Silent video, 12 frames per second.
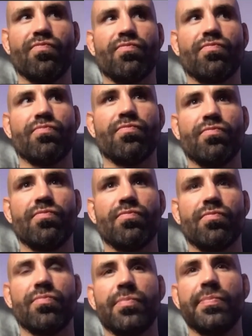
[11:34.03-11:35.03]

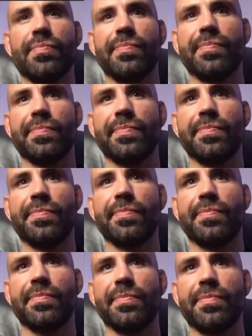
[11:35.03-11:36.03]

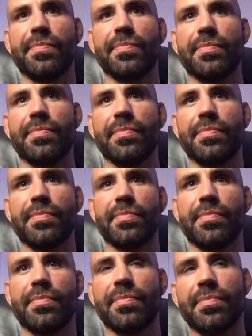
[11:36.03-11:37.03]

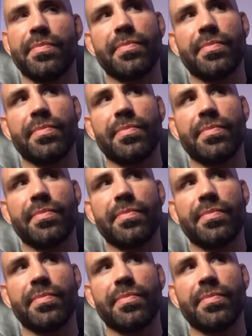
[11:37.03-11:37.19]
(not speaking)